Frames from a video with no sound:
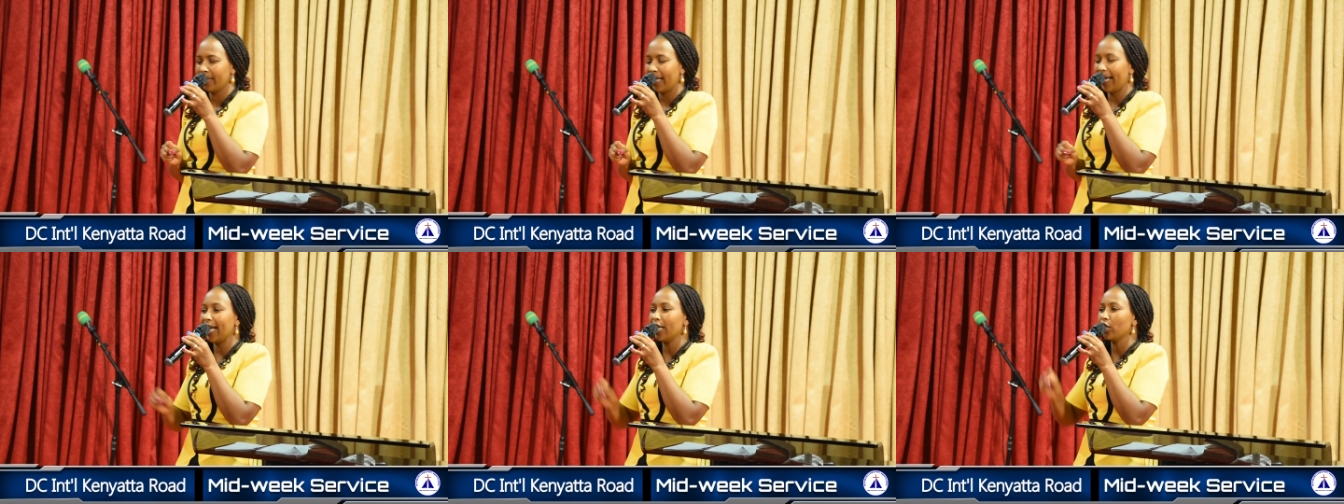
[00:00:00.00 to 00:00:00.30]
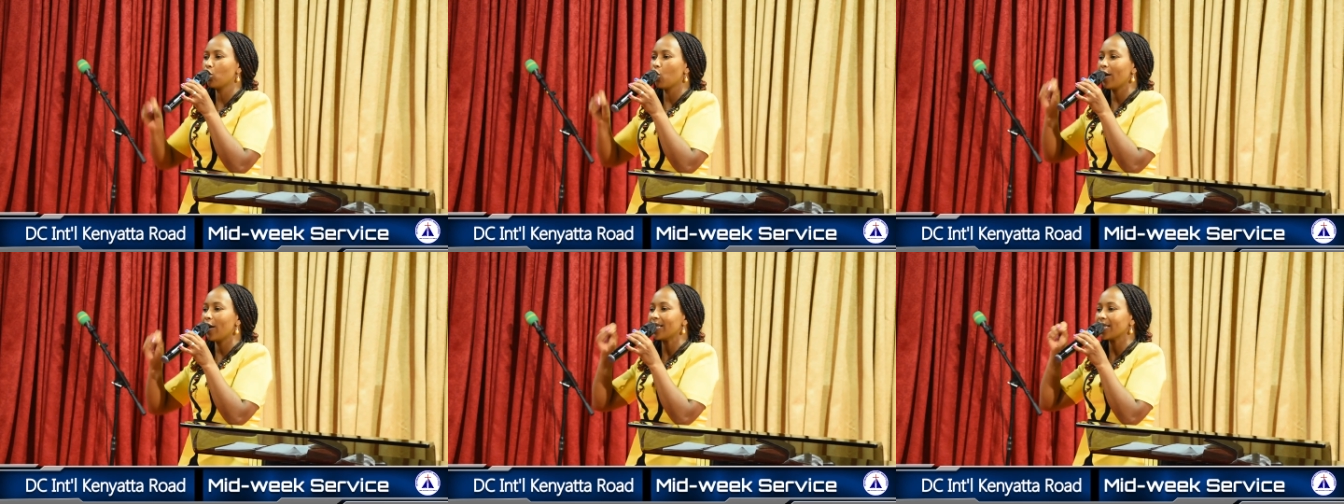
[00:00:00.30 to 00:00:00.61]

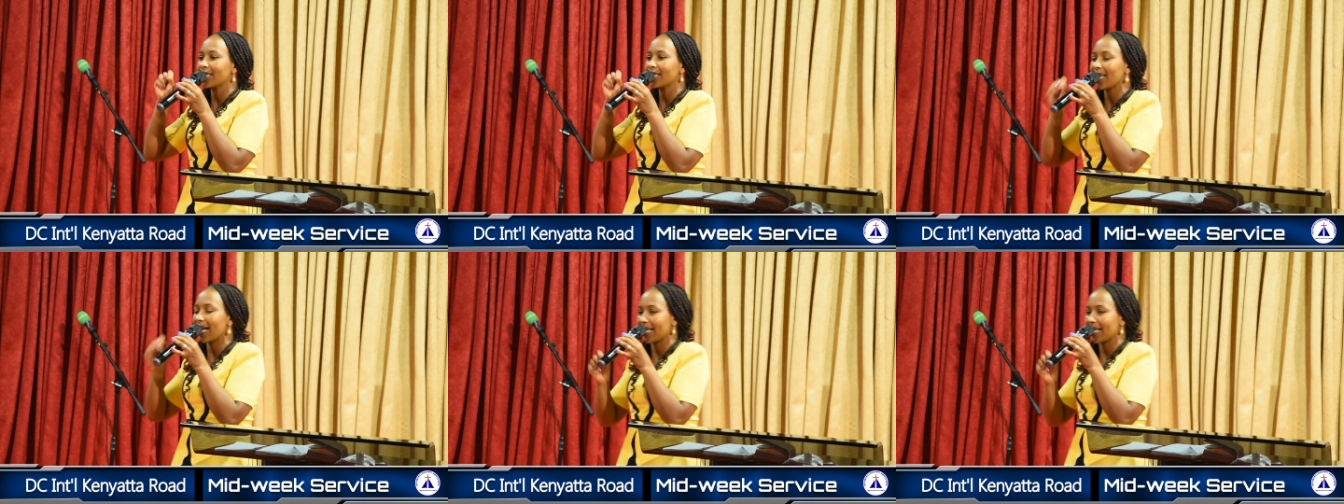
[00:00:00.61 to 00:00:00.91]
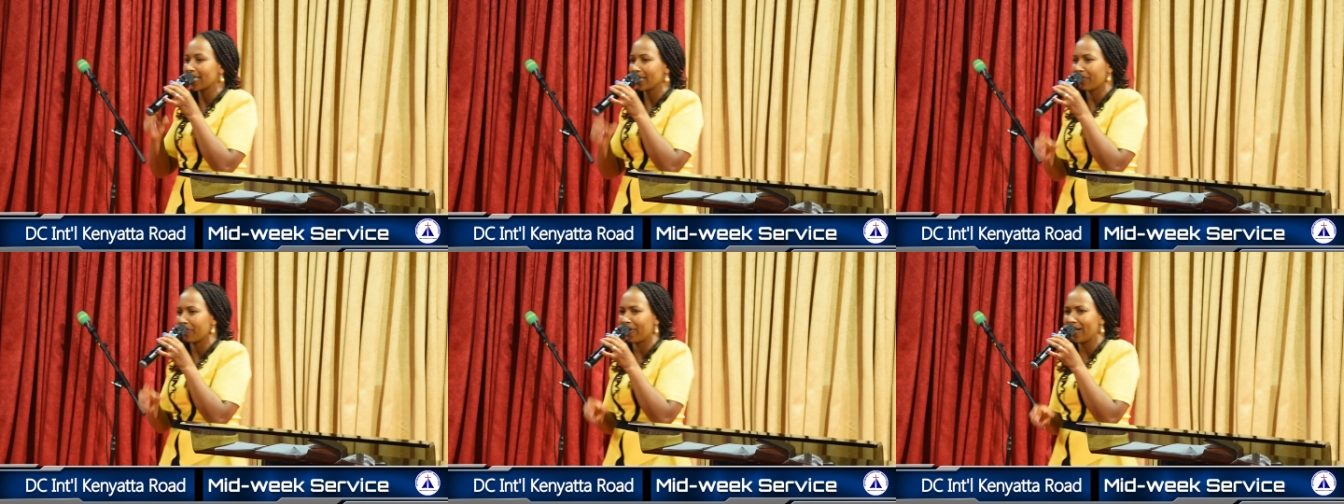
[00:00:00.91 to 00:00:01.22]
and go and
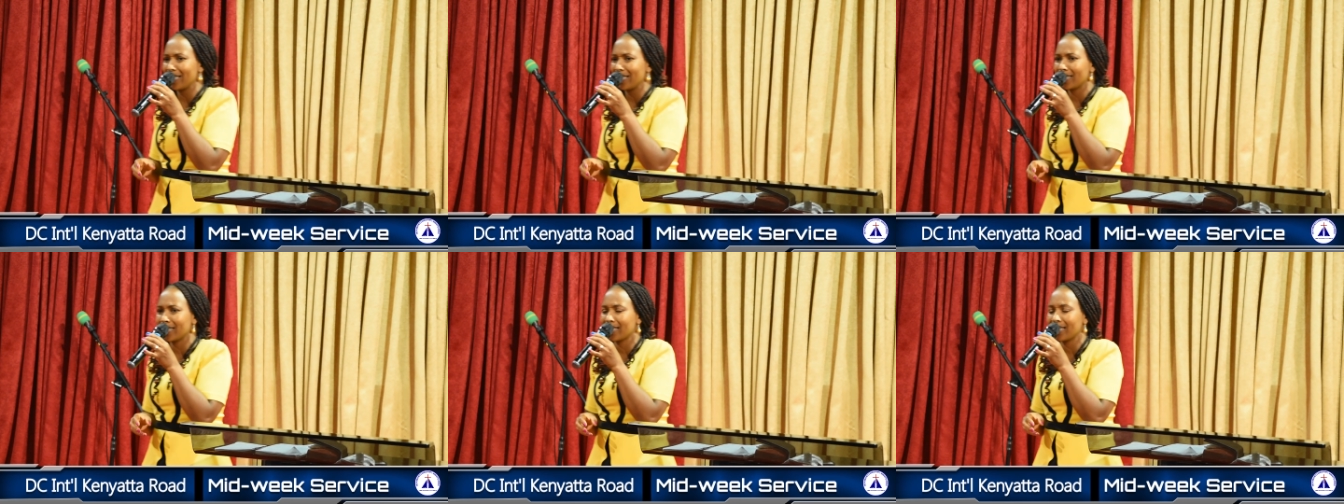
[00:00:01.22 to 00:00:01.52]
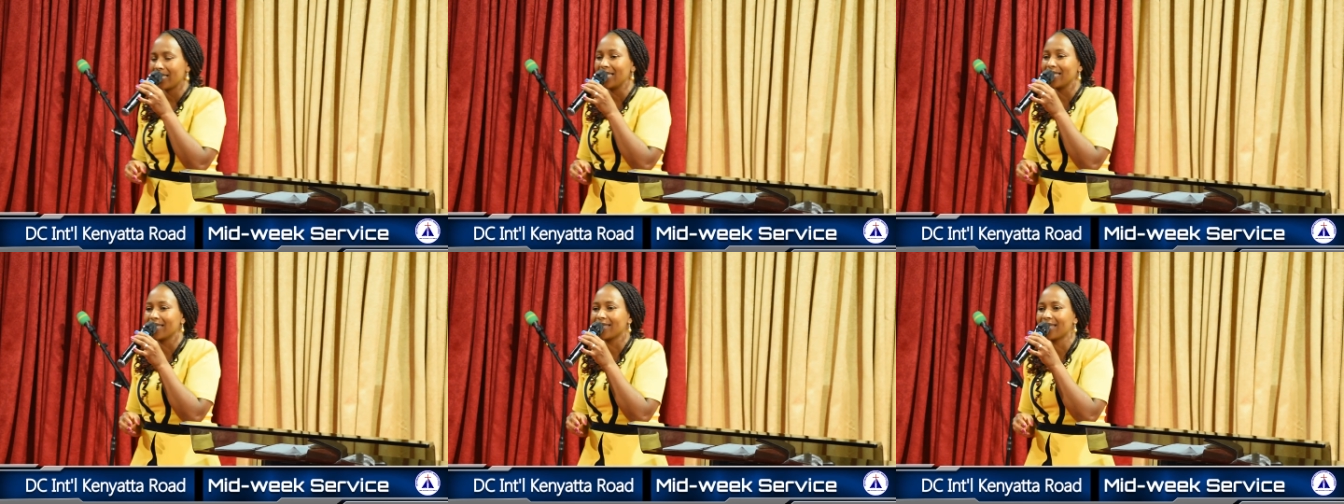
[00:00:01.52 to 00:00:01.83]
sacrifice
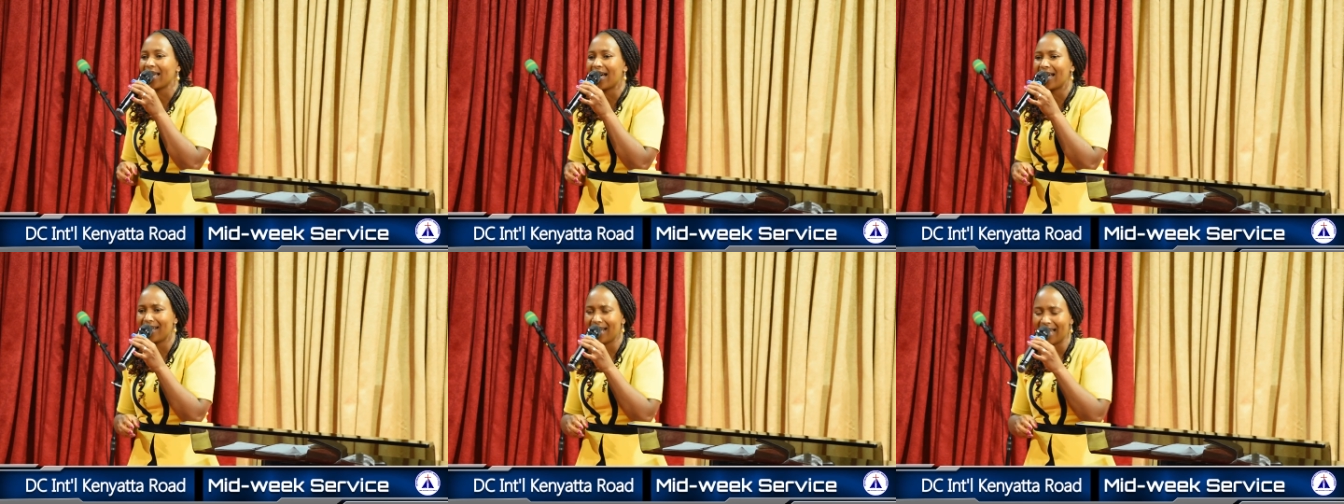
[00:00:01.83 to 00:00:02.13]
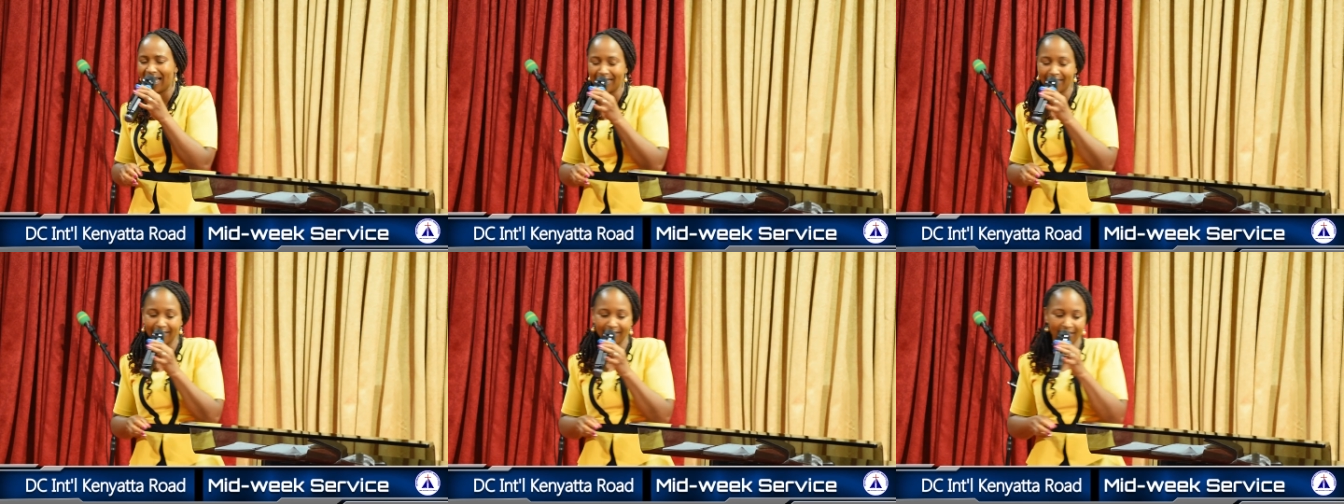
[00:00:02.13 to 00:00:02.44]
his son
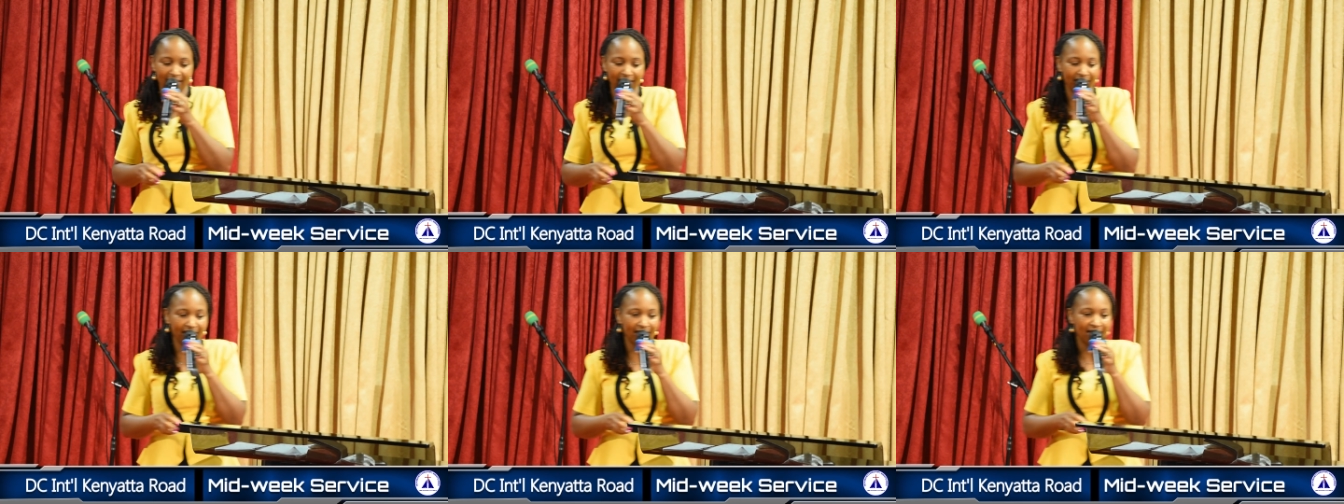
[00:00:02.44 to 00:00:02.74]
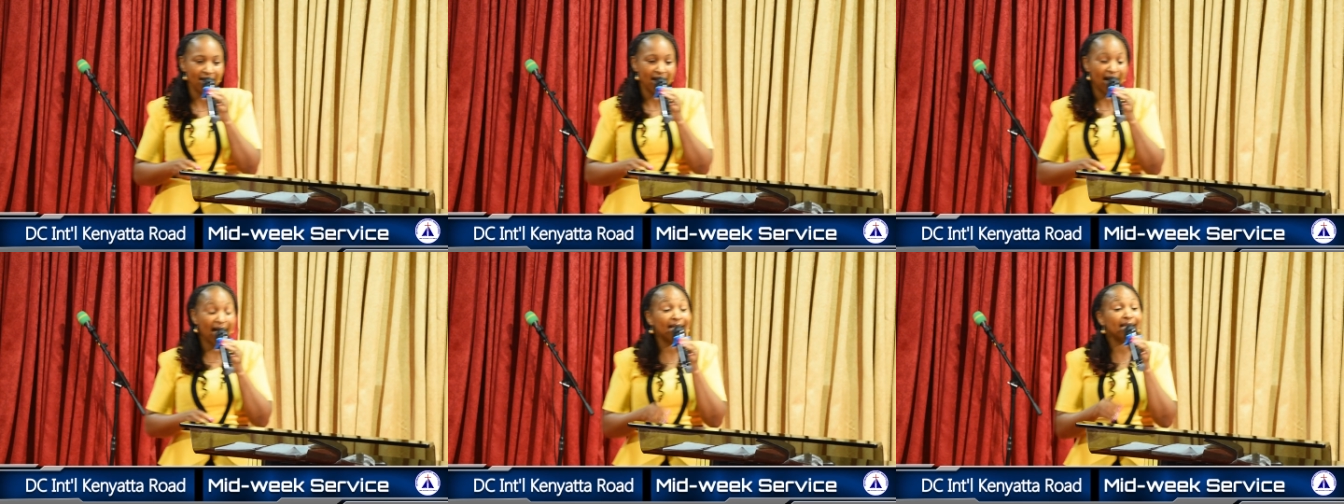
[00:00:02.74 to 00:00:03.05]
Isaac.
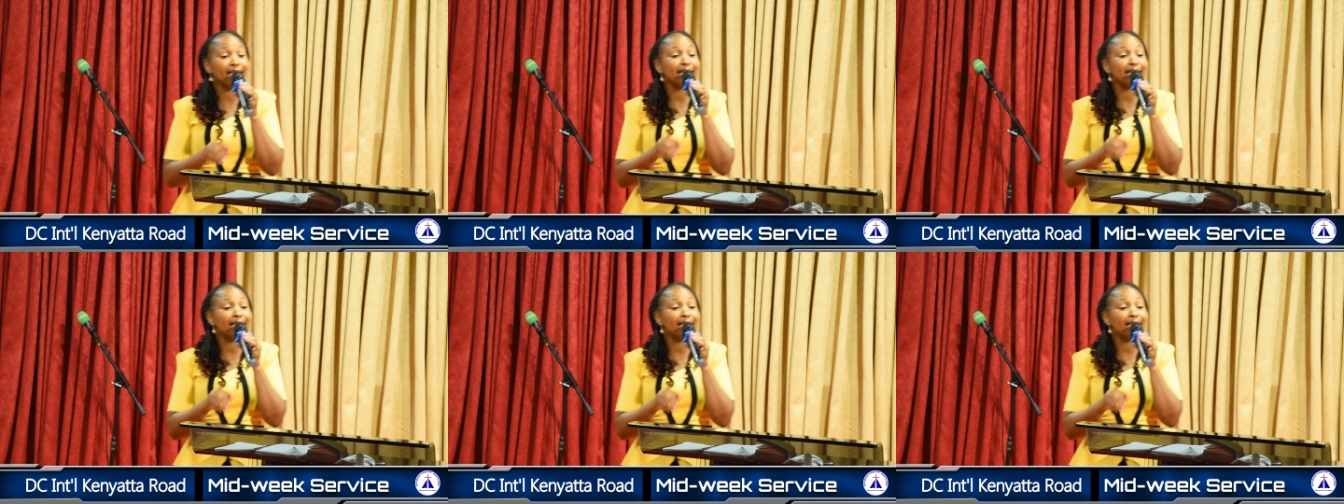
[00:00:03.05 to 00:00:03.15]
And